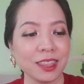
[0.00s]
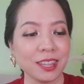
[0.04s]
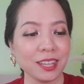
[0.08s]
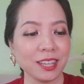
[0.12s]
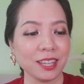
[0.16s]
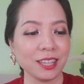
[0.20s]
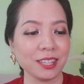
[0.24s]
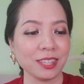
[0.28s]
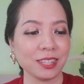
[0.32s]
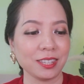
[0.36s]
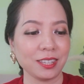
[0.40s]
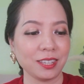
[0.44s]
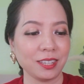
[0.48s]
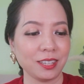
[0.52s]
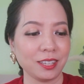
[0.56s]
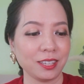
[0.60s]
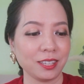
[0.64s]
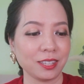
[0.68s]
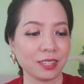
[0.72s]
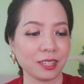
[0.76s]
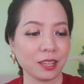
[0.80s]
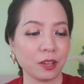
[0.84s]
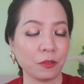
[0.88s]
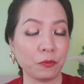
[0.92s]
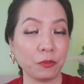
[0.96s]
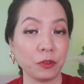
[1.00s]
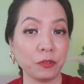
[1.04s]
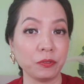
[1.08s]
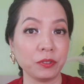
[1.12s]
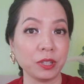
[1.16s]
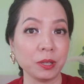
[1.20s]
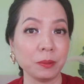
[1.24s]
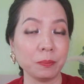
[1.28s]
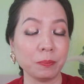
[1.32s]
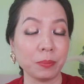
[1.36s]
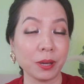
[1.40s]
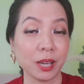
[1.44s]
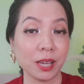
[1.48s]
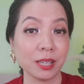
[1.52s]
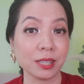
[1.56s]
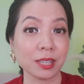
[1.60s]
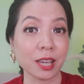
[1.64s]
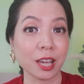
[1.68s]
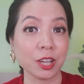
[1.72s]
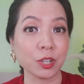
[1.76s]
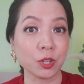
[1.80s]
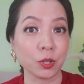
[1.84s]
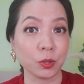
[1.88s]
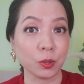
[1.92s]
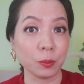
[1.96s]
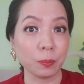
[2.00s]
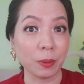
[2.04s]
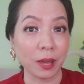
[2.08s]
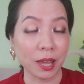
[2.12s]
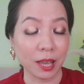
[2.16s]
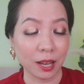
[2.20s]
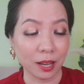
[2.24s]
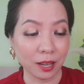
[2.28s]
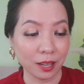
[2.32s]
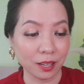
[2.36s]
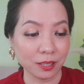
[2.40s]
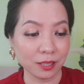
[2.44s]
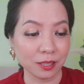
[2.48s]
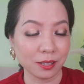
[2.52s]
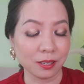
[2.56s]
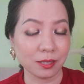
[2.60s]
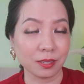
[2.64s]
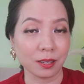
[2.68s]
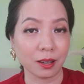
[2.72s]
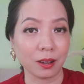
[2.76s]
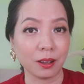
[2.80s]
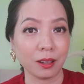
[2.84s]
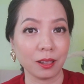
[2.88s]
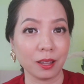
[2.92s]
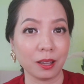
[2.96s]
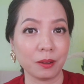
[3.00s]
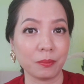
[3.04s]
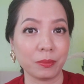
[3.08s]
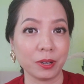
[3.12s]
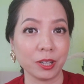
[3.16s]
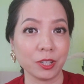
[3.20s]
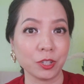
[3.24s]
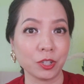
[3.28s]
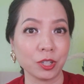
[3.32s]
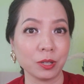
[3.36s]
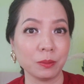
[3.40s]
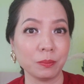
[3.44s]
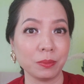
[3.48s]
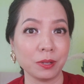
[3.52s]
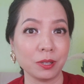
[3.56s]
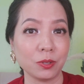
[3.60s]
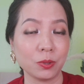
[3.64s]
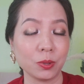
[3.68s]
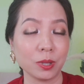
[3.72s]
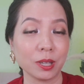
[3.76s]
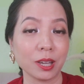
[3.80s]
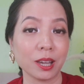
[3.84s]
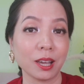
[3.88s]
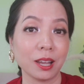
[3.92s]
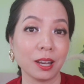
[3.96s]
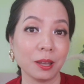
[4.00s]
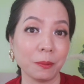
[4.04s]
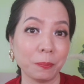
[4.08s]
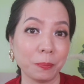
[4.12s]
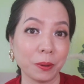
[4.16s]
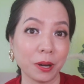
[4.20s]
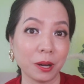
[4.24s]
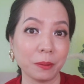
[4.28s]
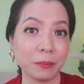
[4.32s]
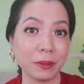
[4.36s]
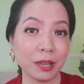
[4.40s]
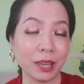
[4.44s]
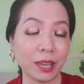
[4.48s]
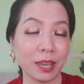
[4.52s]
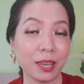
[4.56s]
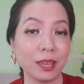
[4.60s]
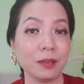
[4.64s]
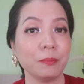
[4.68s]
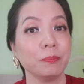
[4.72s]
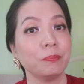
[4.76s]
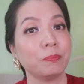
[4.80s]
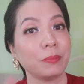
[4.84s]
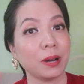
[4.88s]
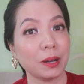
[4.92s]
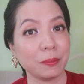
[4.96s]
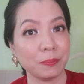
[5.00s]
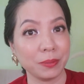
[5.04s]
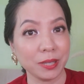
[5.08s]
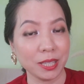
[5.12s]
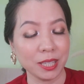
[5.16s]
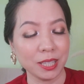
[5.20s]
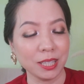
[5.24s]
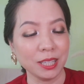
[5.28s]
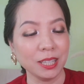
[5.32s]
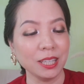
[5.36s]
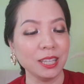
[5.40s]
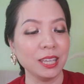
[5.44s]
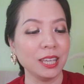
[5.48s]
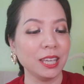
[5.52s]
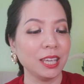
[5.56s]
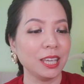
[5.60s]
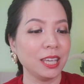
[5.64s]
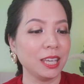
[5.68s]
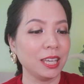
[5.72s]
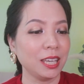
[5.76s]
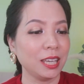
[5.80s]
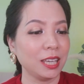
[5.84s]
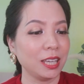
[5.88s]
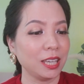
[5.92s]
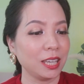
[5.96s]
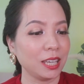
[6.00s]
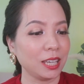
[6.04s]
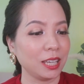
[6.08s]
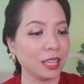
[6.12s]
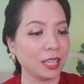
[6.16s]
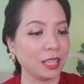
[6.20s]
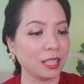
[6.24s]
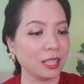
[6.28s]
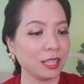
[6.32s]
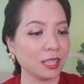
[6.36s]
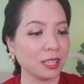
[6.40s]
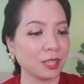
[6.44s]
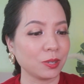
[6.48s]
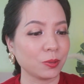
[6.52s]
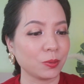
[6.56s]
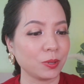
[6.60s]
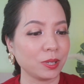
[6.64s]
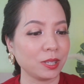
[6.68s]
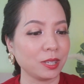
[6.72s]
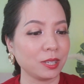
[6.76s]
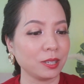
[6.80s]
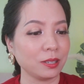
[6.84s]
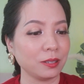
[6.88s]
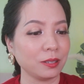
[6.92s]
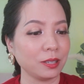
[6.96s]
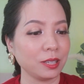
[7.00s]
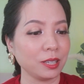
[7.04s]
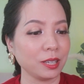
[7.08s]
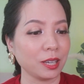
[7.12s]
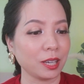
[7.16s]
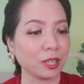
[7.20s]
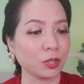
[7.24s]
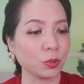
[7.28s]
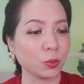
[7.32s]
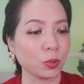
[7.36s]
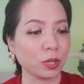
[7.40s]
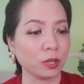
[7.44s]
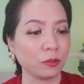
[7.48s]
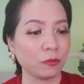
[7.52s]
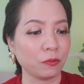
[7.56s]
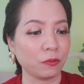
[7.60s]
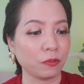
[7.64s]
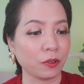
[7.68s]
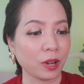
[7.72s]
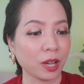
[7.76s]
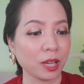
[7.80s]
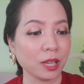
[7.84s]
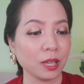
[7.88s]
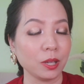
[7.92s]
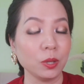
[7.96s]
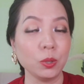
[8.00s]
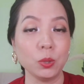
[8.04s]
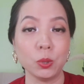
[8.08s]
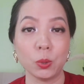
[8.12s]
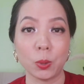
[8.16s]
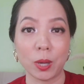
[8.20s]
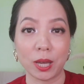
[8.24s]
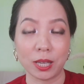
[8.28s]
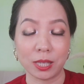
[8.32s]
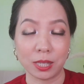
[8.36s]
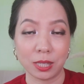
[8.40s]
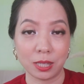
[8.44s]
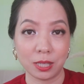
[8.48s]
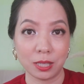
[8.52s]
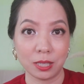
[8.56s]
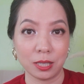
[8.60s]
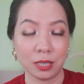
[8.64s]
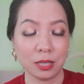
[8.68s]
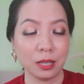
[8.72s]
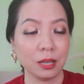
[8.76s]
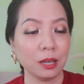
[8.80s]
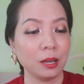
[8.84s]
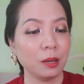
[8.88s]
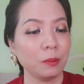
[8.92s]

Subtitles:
This is a 15 pans eyeshadow palette. It's a collaboration between Colourpop and Barbie. And this is retailing at 25 USD.